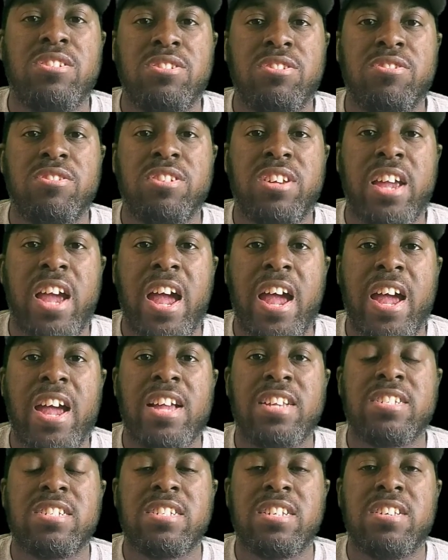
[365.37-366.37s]
your
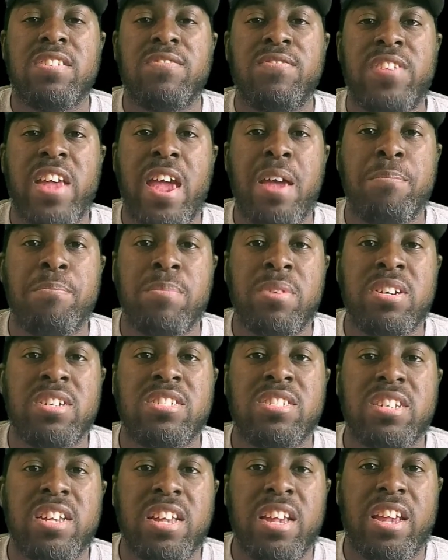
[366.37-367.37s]
guys that
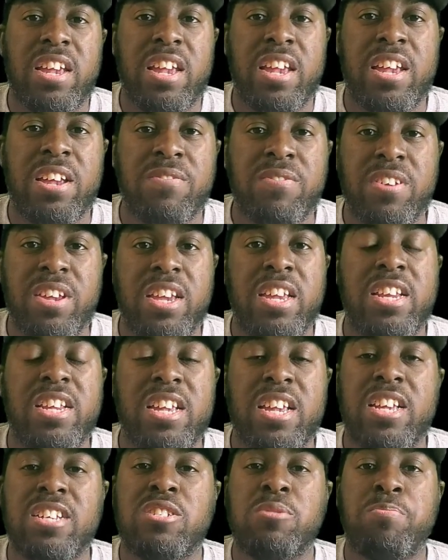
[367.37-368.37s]
much, if
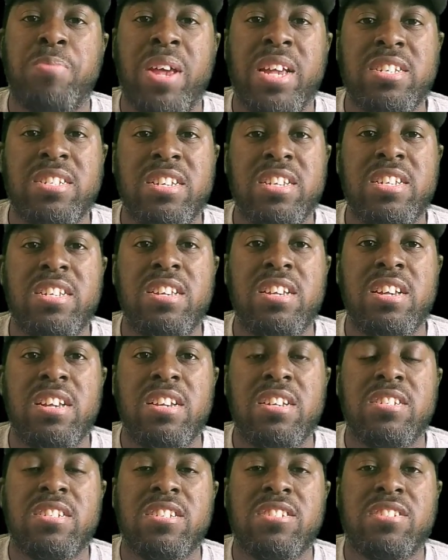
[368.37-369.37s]
any, especially
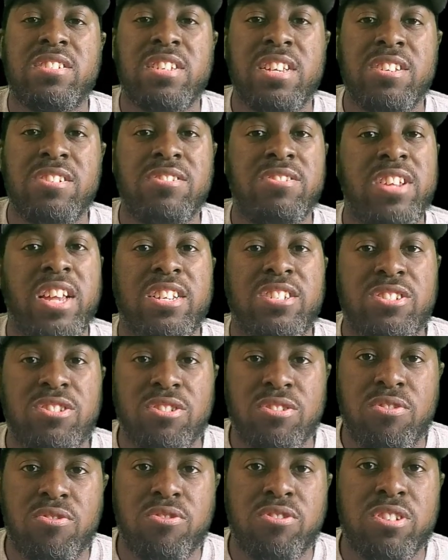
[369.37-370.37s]
the center that
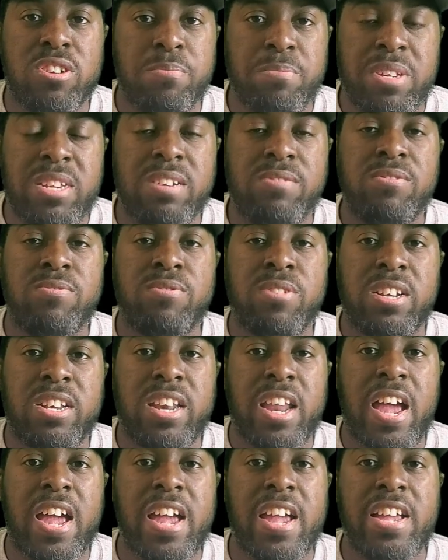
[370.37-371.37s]
you're going to be
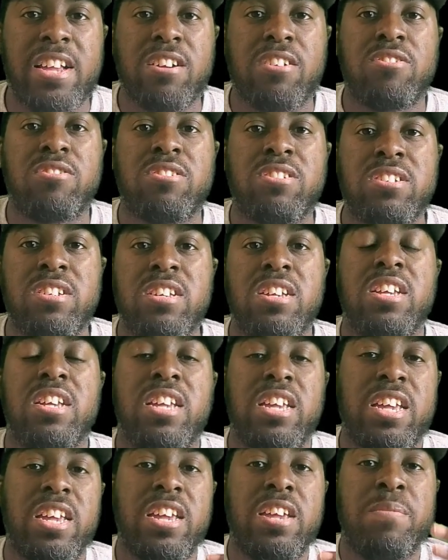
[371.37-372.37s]
relying on
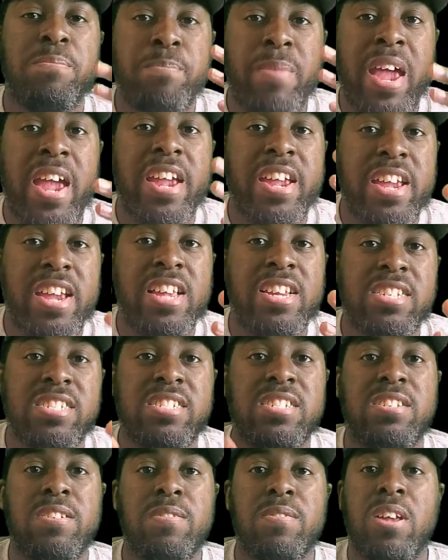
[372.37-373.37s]
in Matt
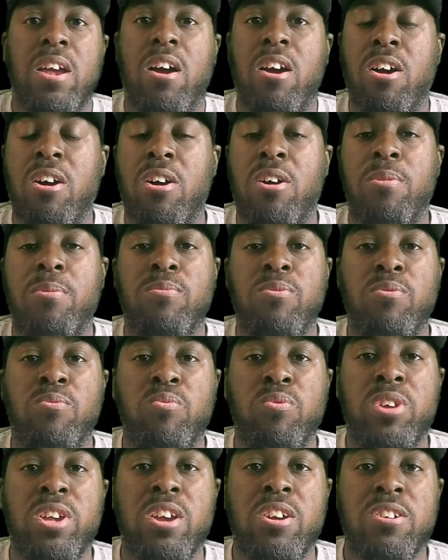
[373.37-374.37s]
Hennessy. Um,
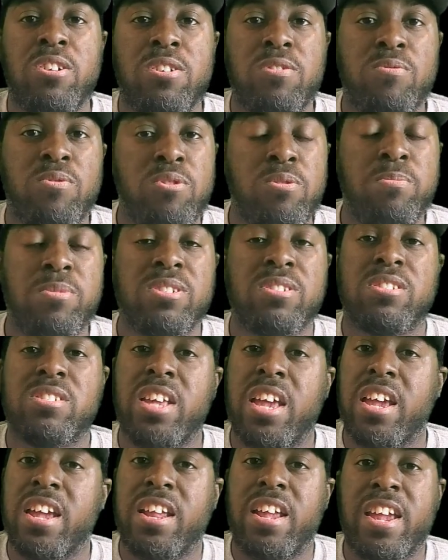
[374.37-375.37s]
we heard rumors
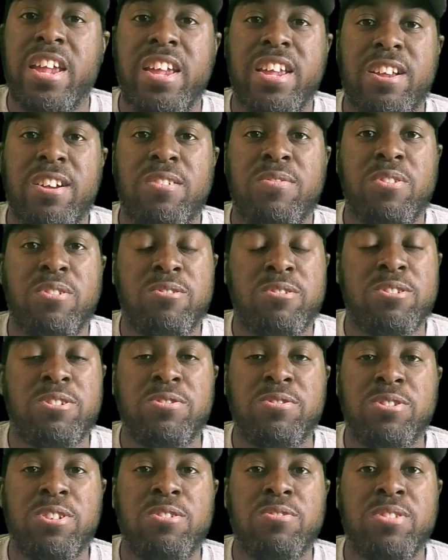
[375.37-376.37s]
that, hey, of course,
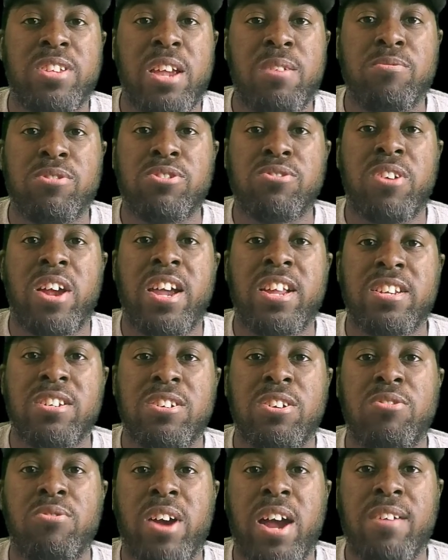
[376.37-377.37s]
you know, they were trying to
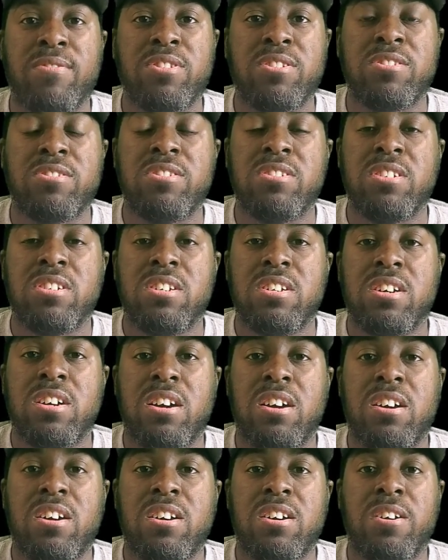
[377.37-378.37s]
go after
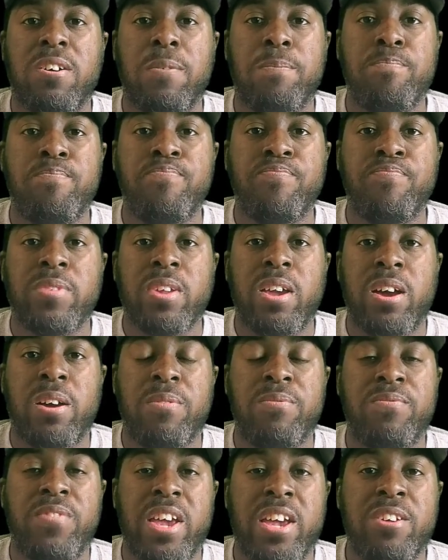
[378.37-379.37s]
uh, a
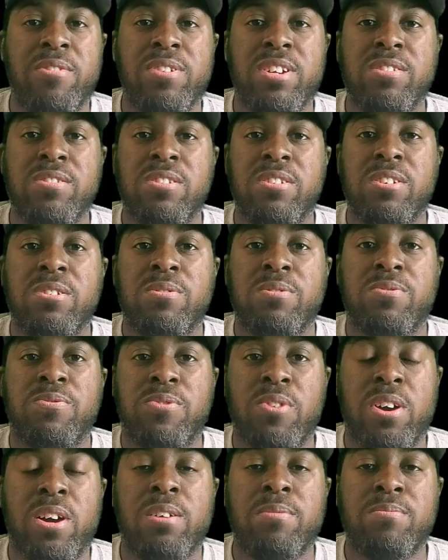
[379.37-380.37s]
veteran
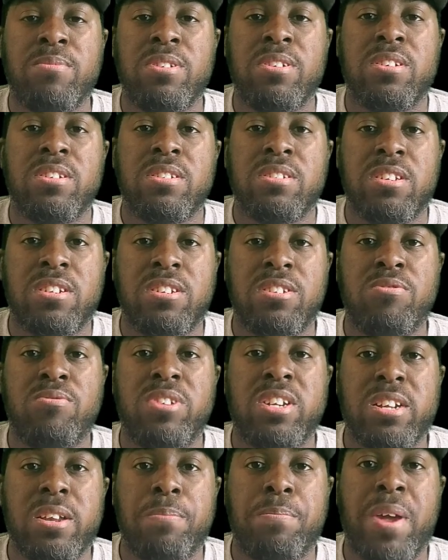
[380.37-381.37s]
from the New
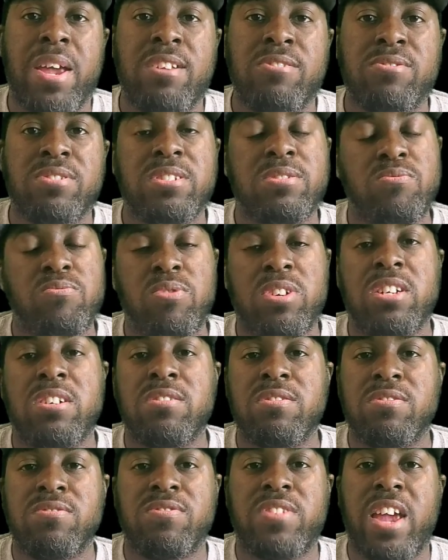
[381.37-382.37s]
England Patriots.
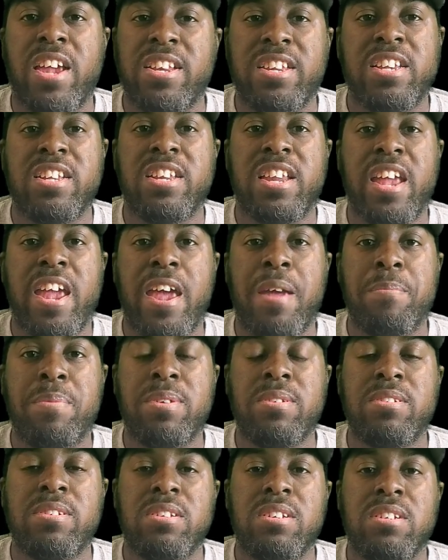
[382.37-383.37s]
Well, that didn't
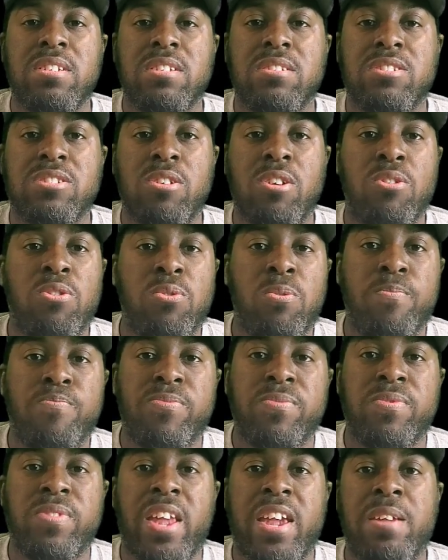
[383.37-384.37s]
happen. So
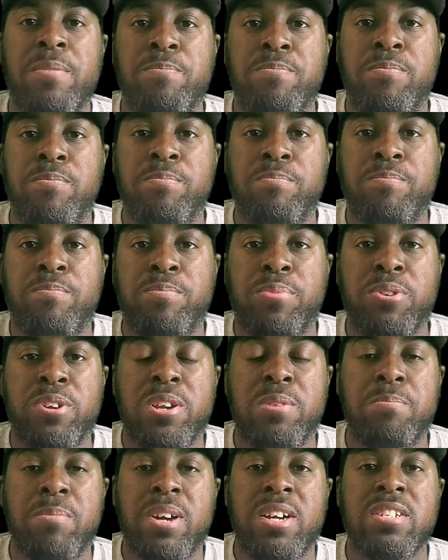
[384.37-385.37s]
they
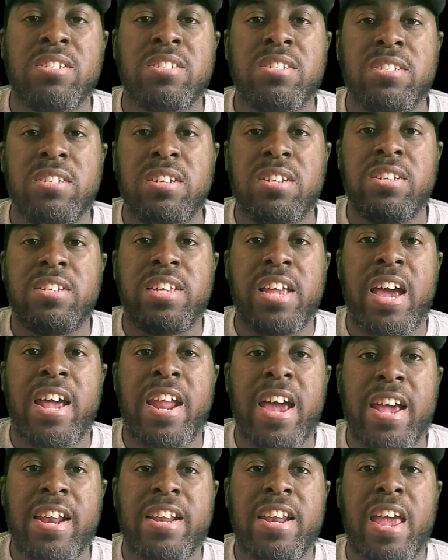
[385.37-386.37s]
pretty much got
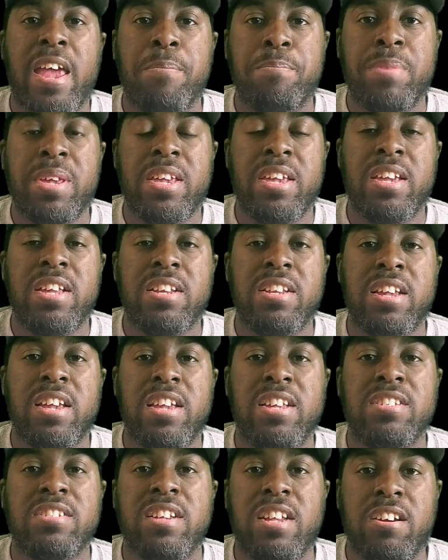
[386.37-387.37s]
out of that bid
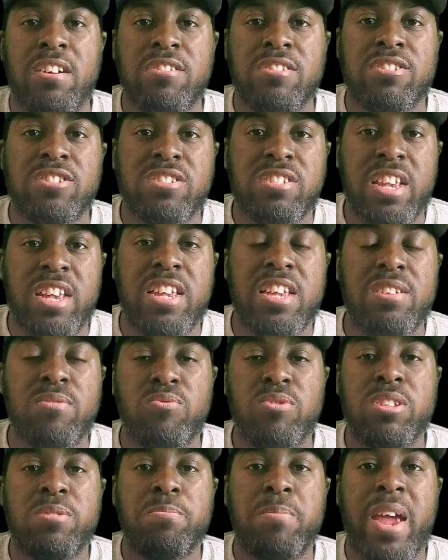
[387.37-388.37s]
and are sticking
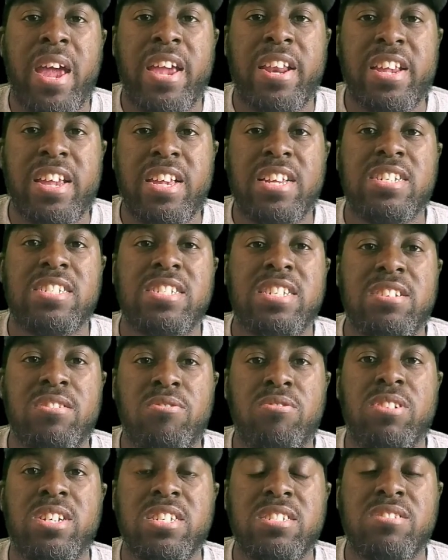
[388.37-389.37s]
with Matt Hennessy
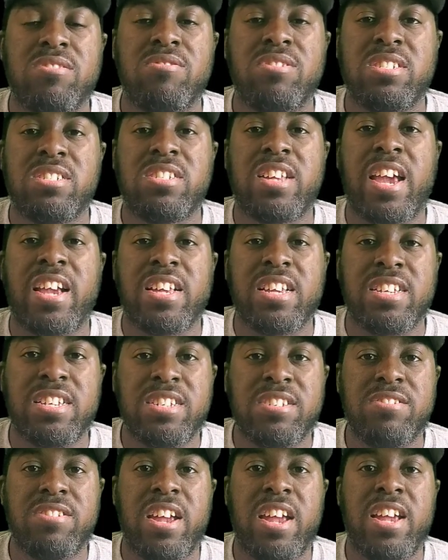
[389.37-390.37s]
going into his second
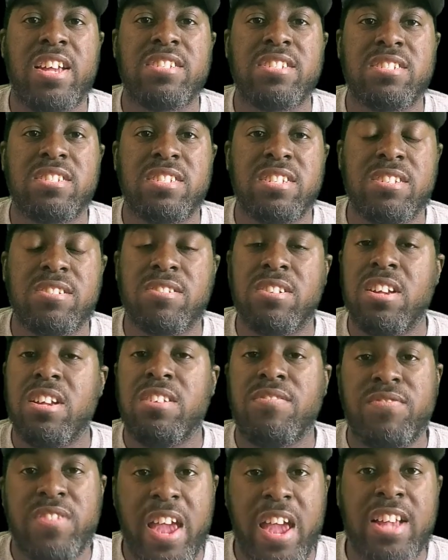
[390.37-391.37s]
year as the center.
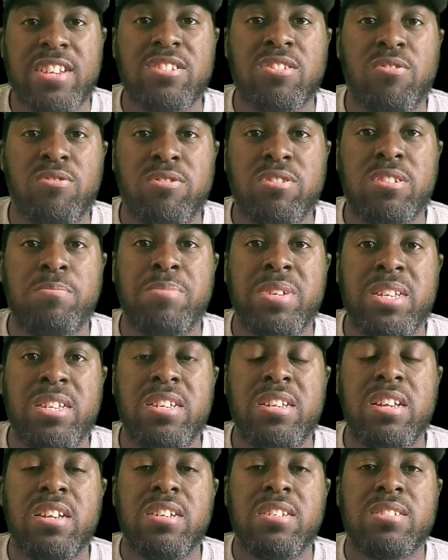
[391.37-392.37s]
That's going to
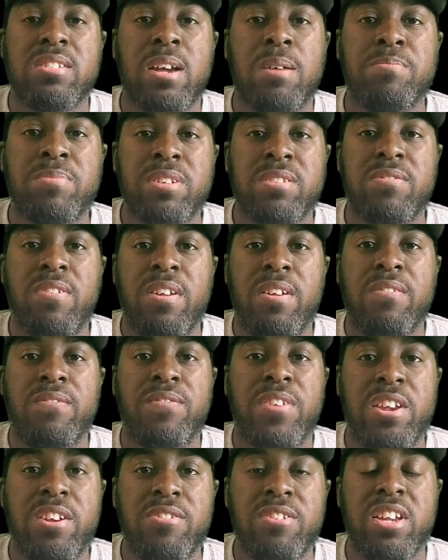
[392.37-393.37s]
be something
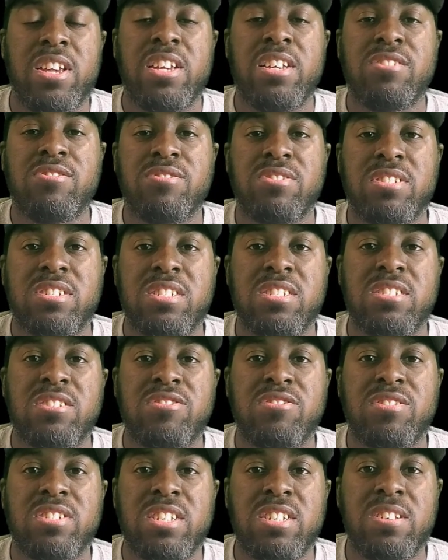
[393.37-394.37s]
very interesting to
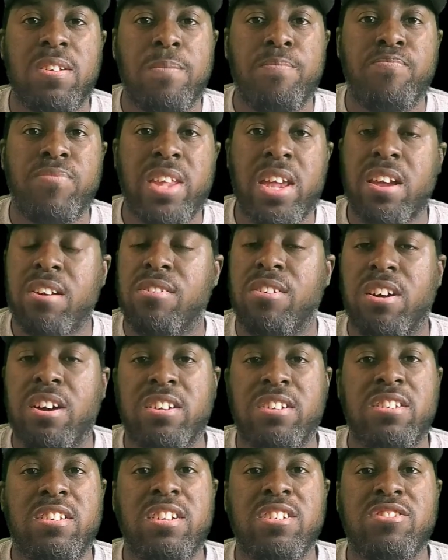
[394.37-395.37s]
see. Now,
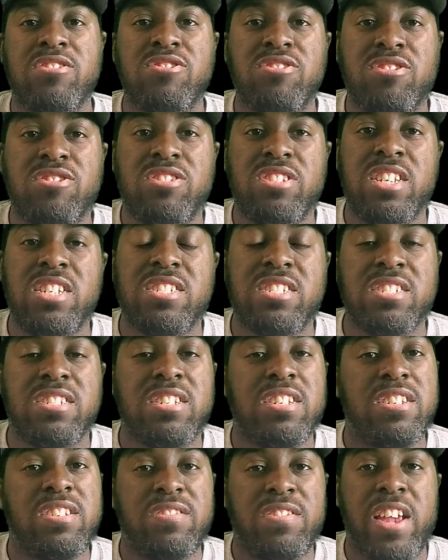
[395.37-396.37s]
another decision
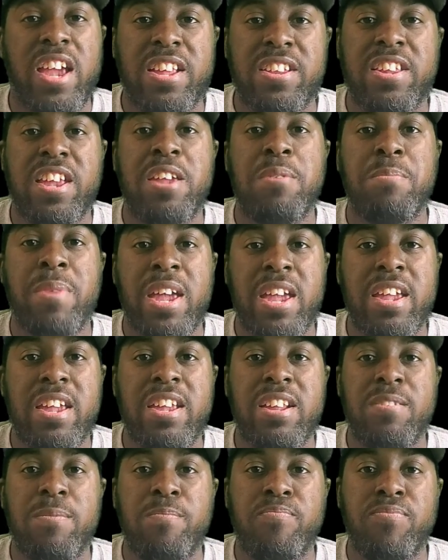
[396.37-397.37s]
that they
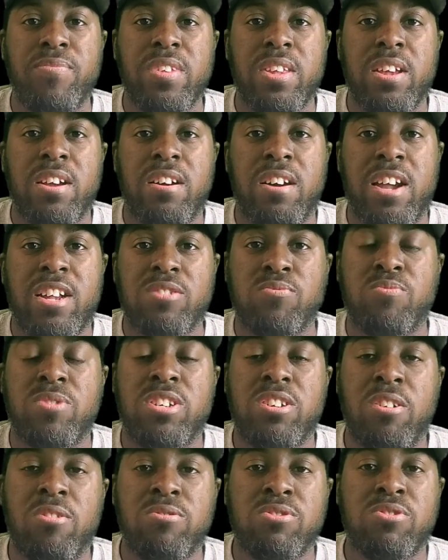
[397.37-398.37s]
made uh, as we
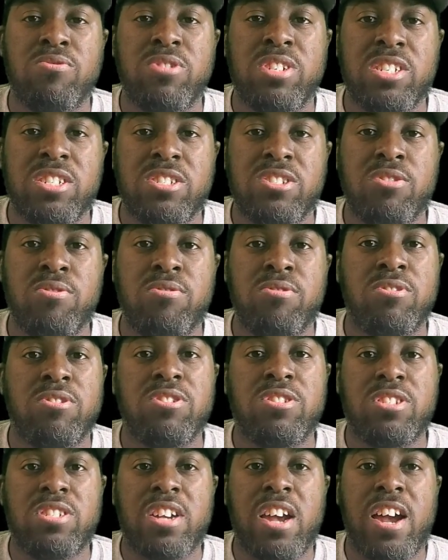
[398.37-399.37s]
go through this tour,
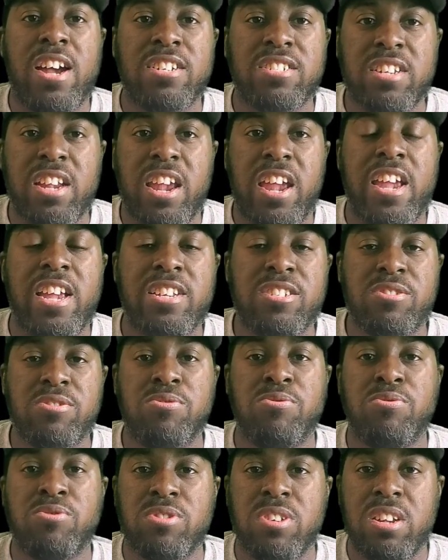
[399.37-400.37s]
Josh
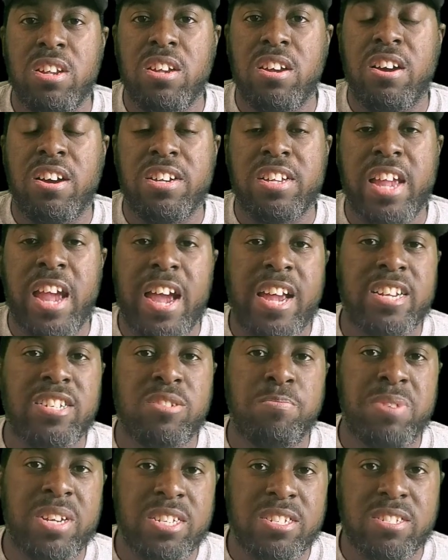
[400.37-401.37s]
Andrews, a guy that's
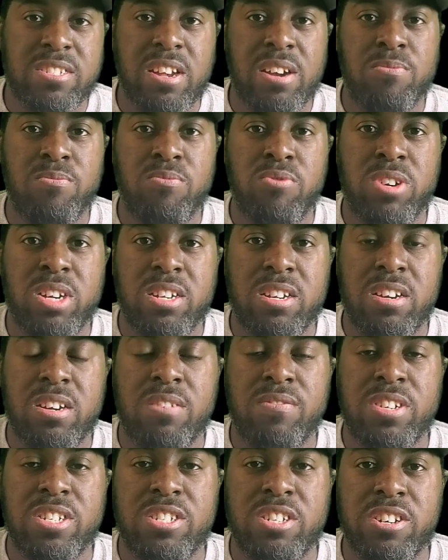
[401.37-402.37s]
been somewhat
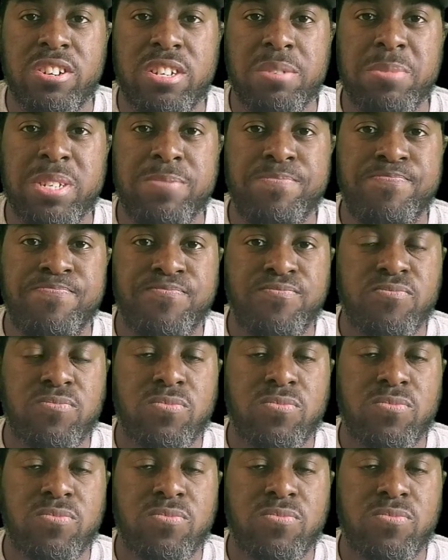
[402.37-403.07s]
of a journeyman,